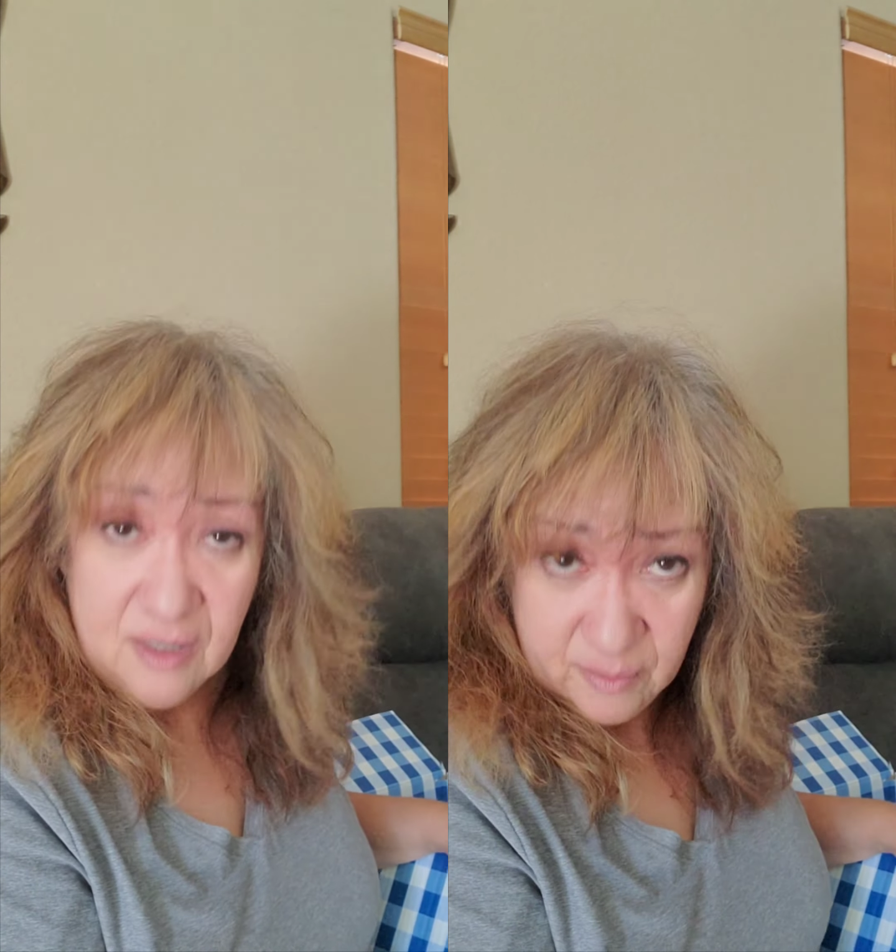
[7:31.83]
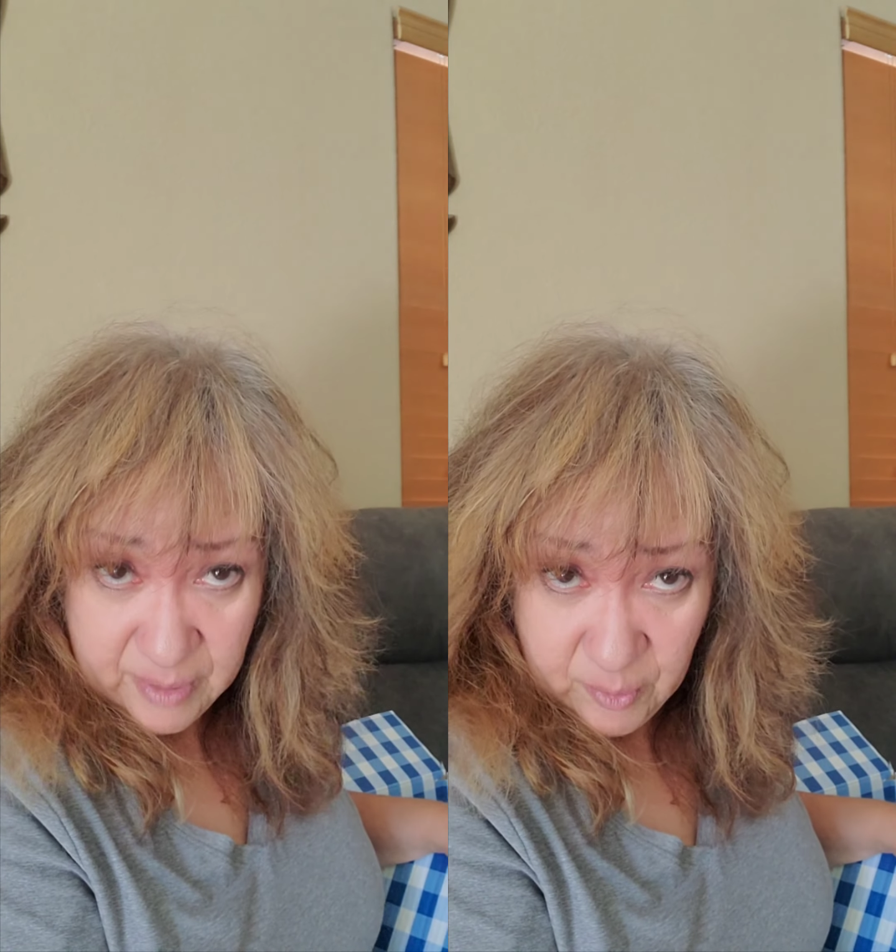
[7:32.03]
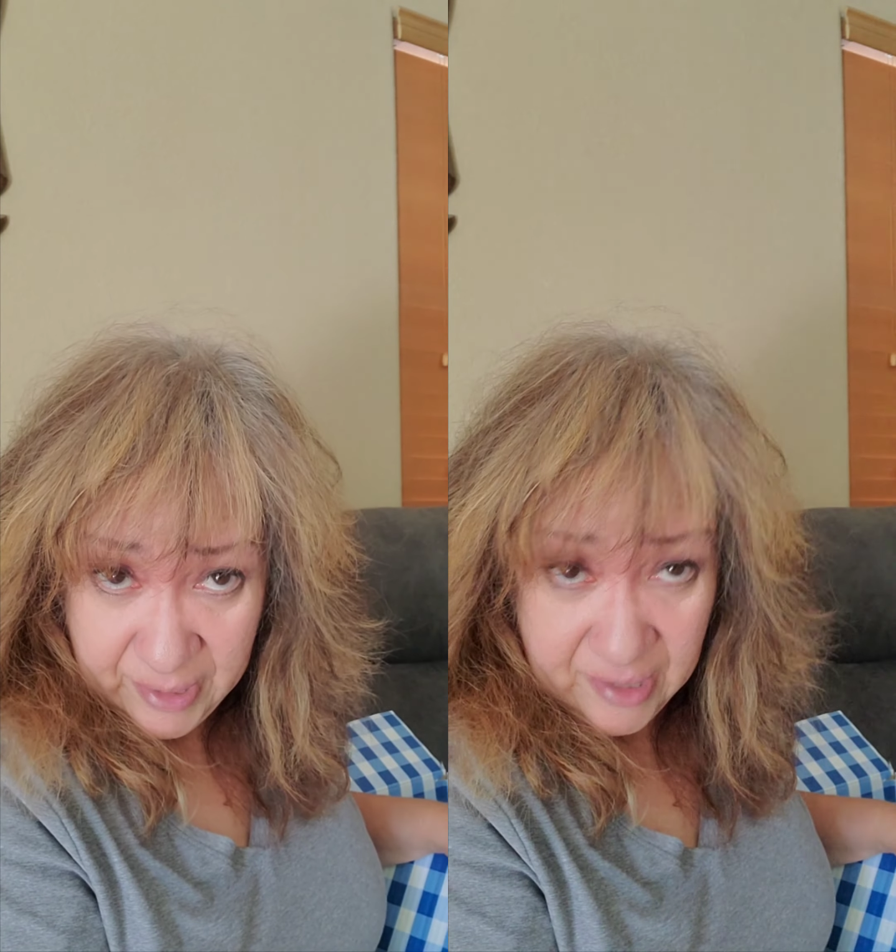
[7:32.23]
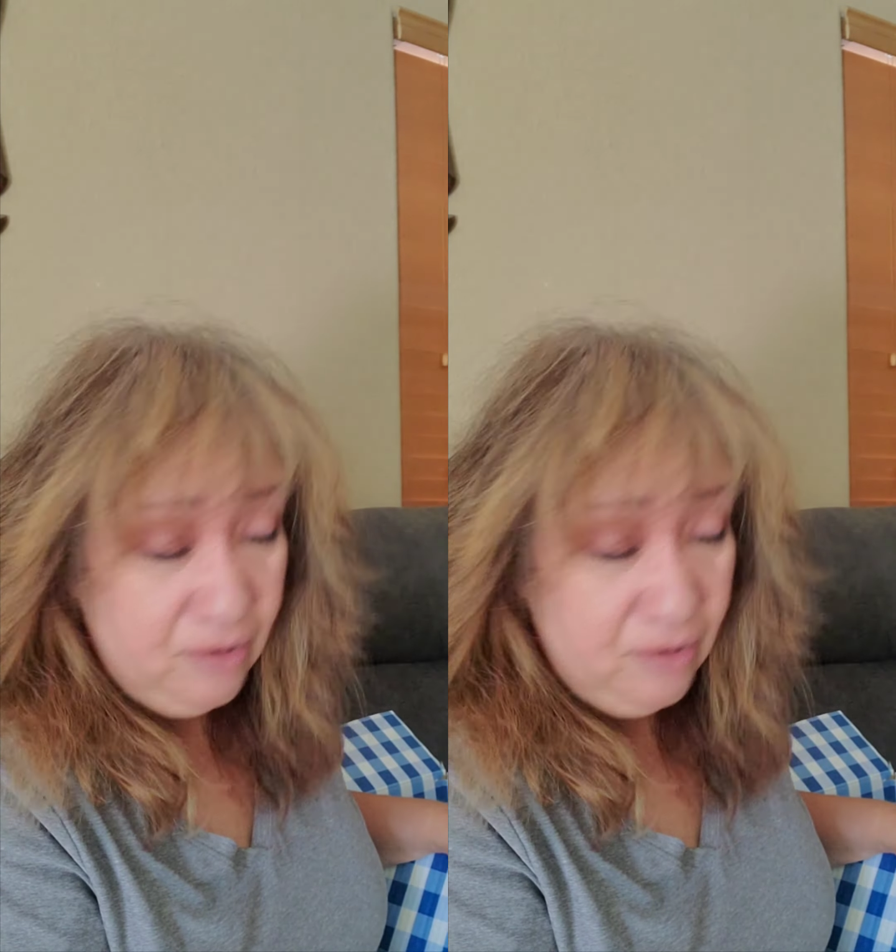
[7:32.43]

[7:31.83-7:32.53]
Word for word: and my gray